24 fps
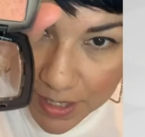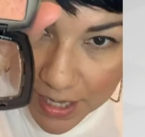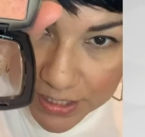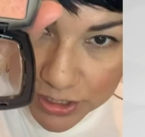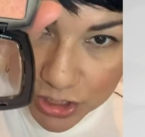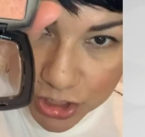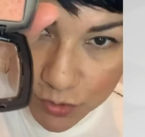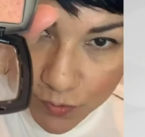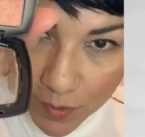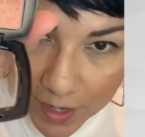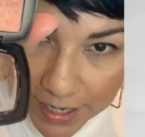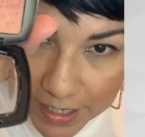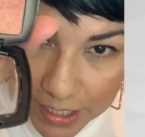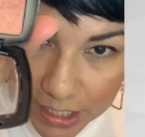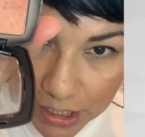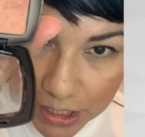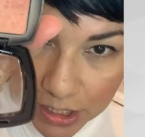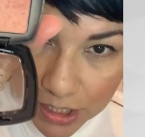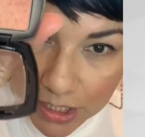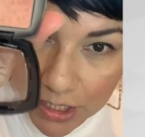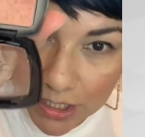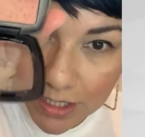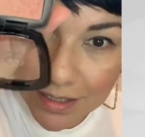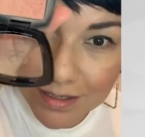right
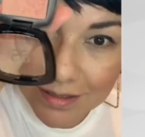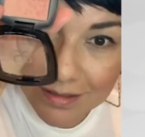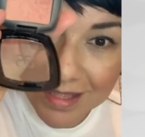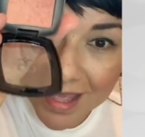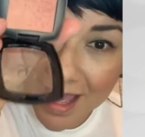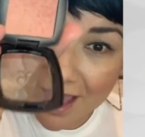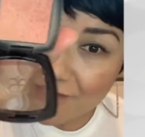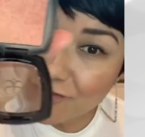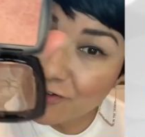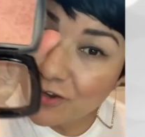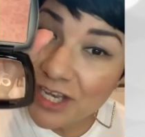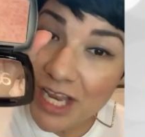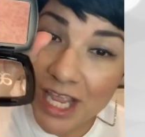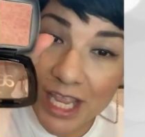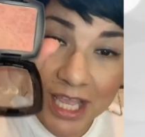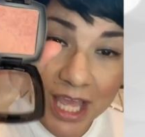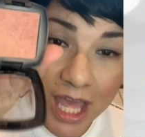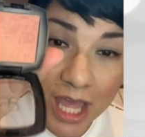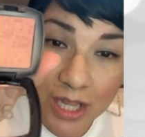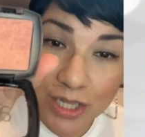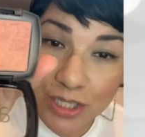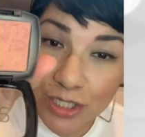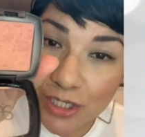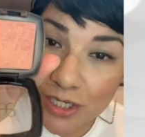here, everyday color.
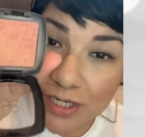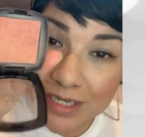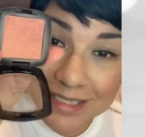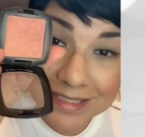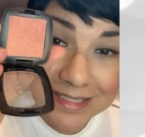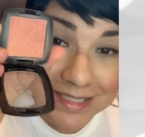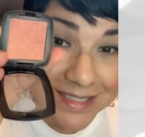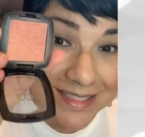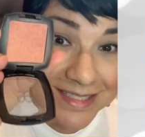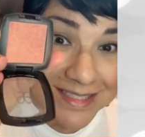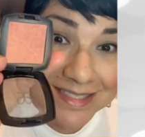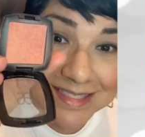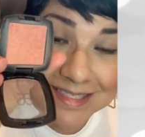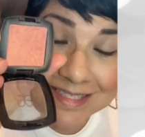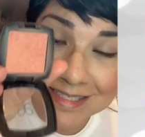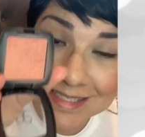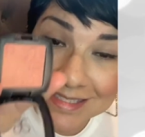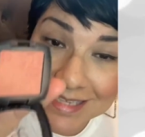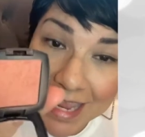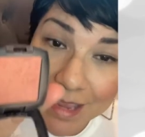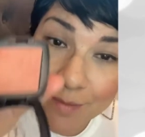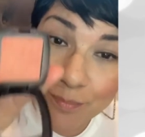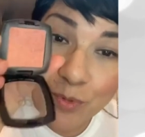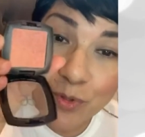It's a
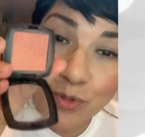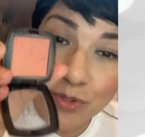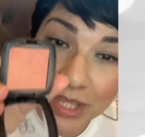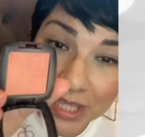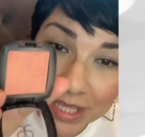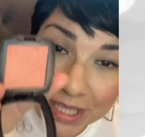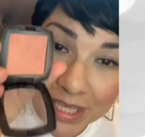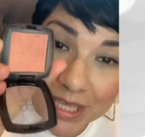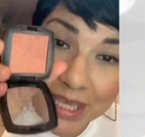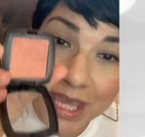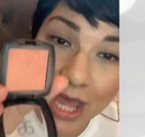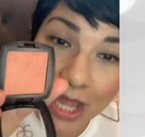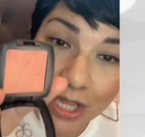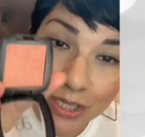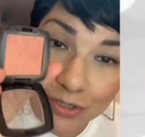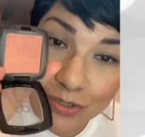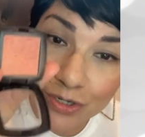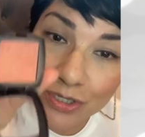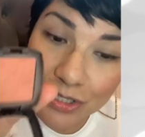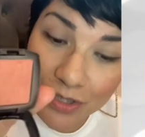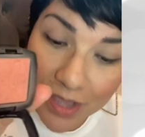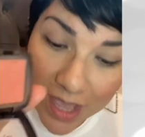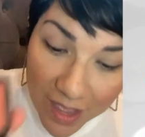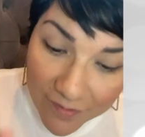staple key color you
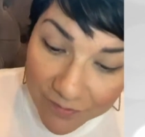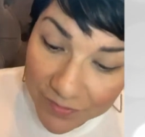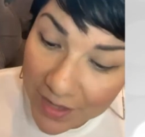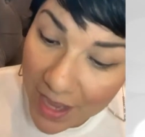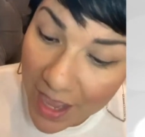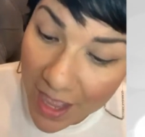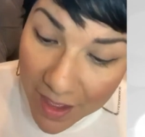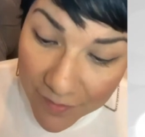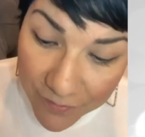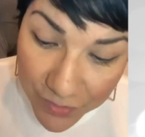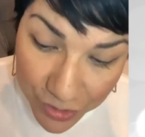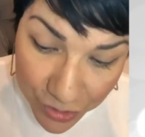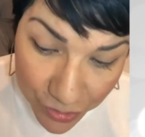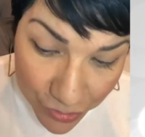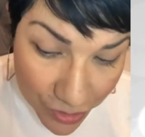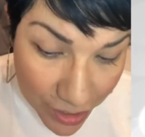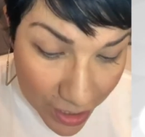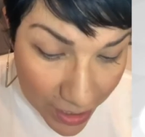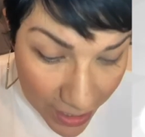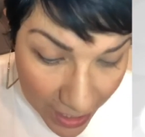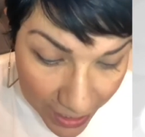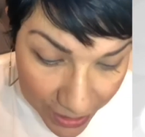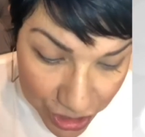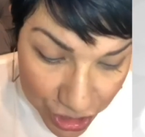have to have in your
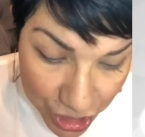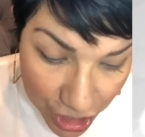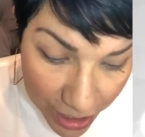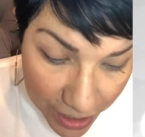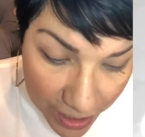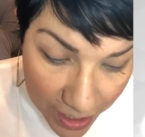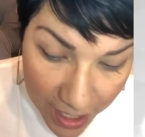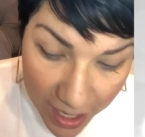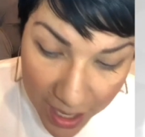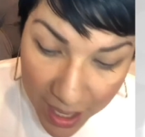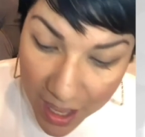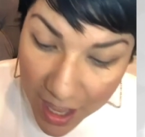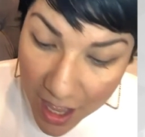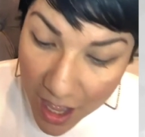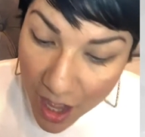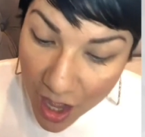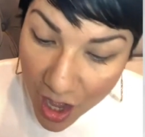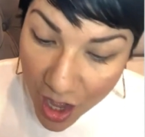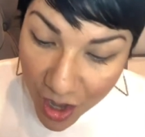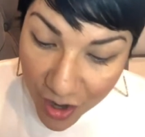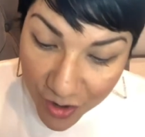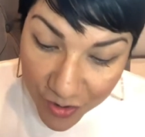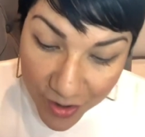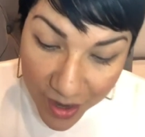collection. All
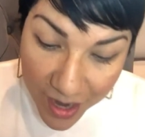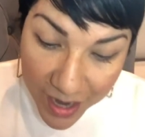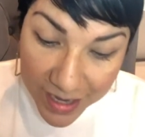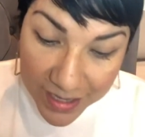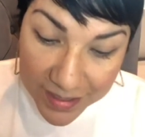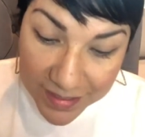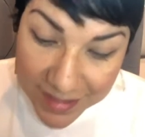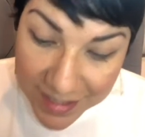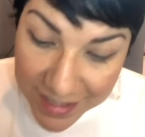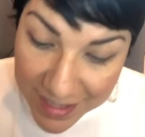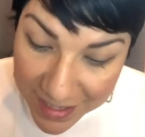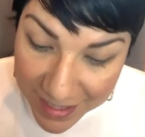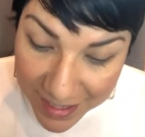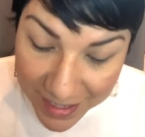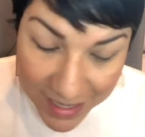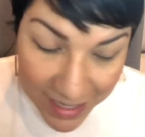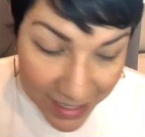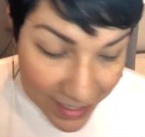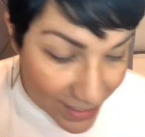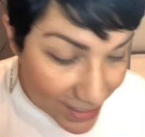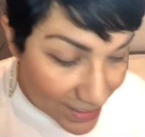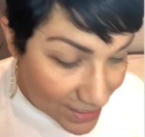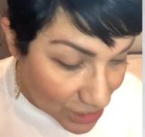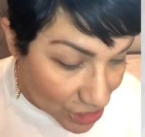right, then in
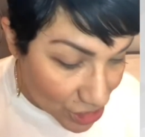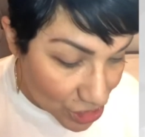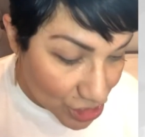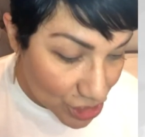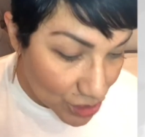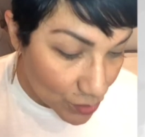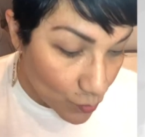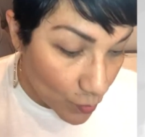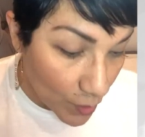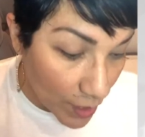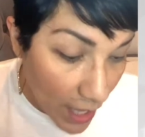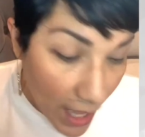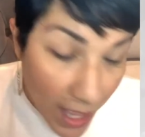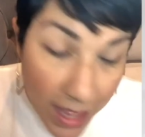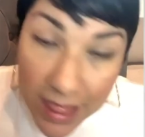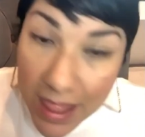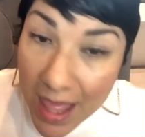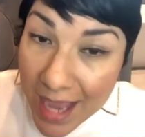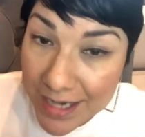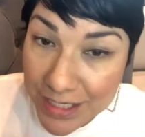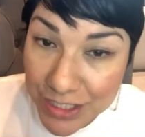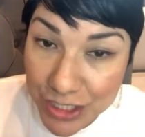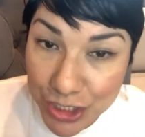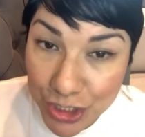addition, what I like to
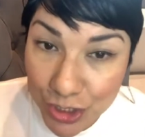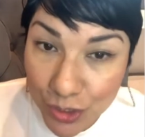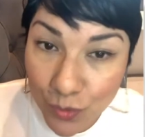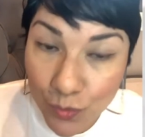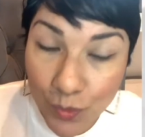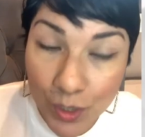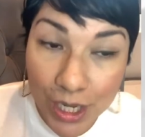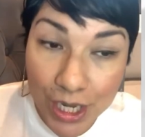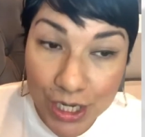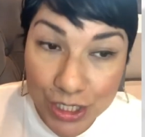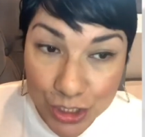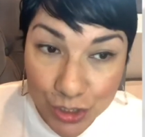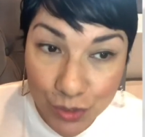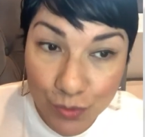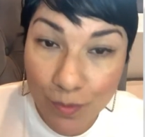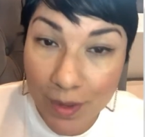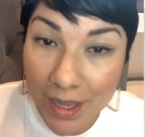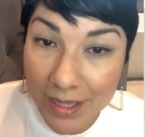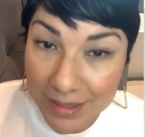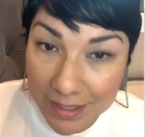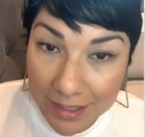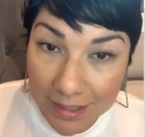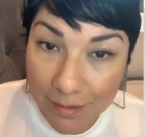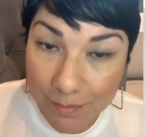do when I do my
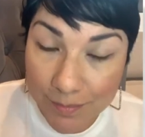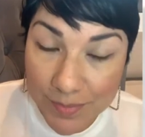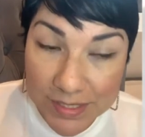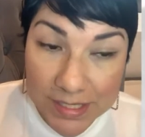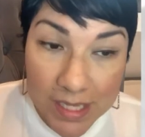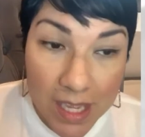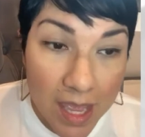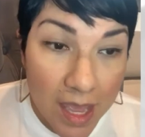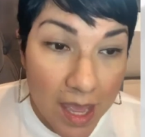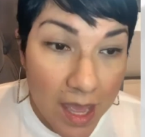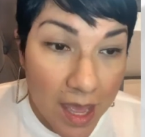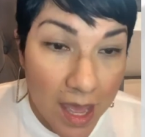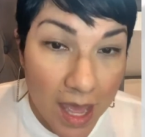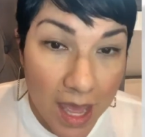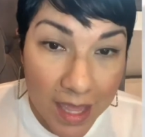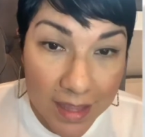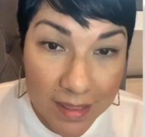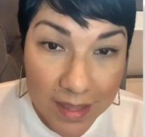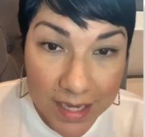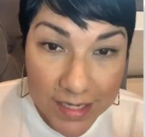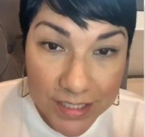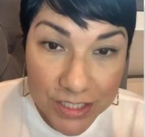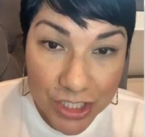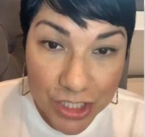lips, I like to
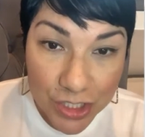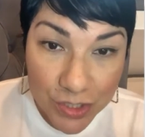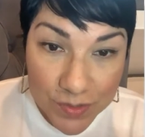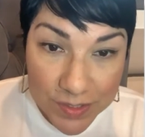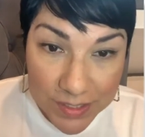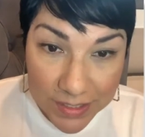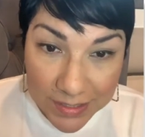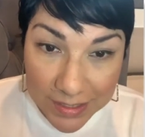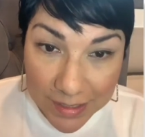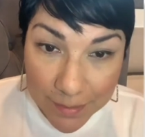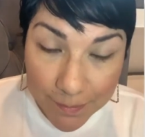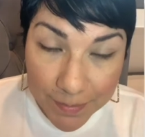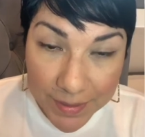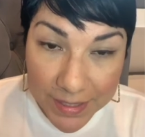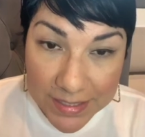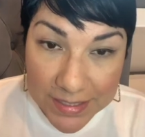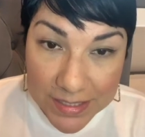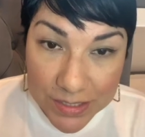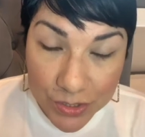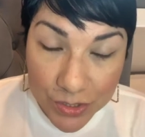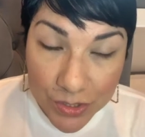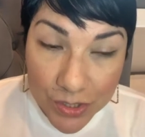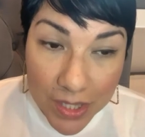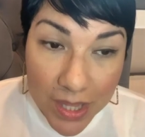use a lip
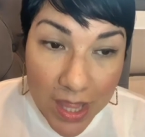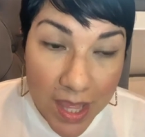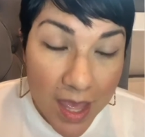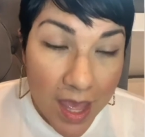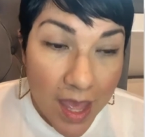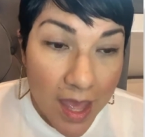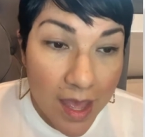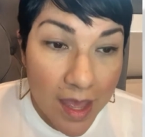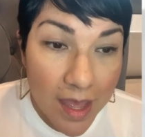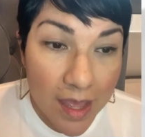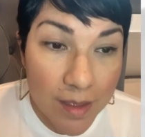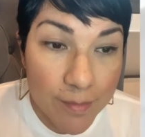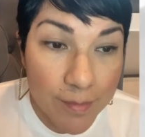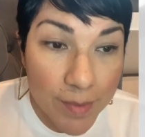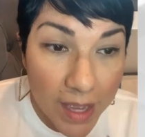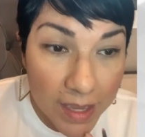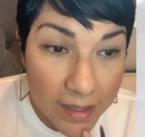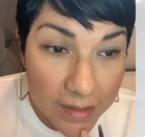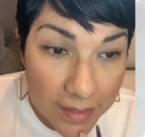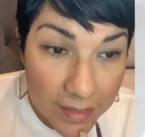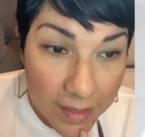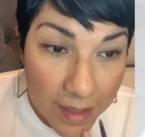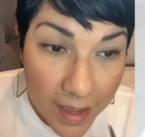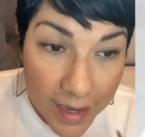pencil. I
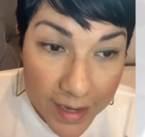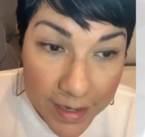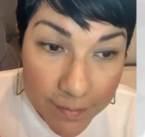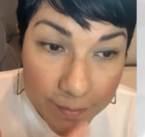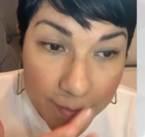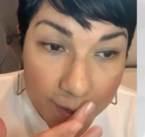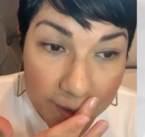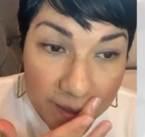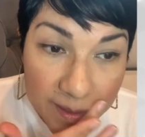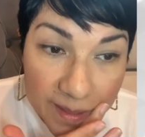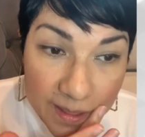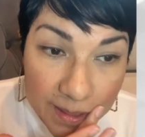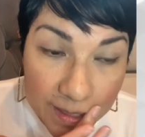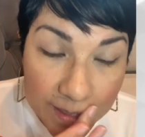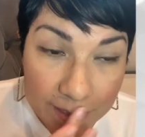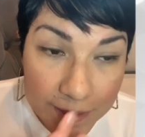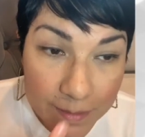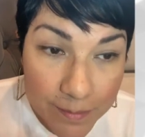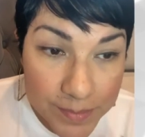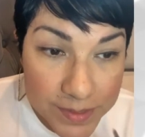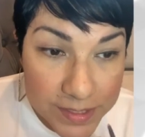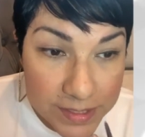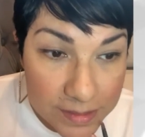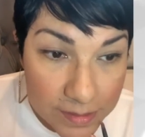line my lips
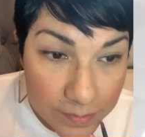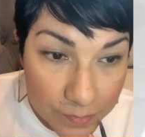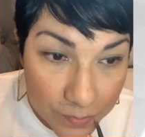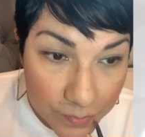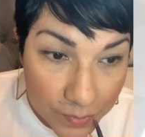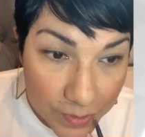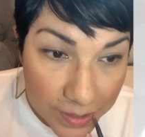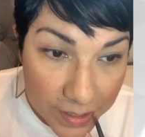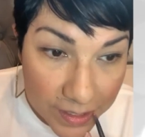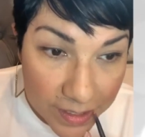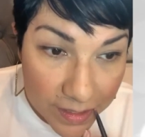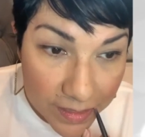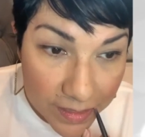with,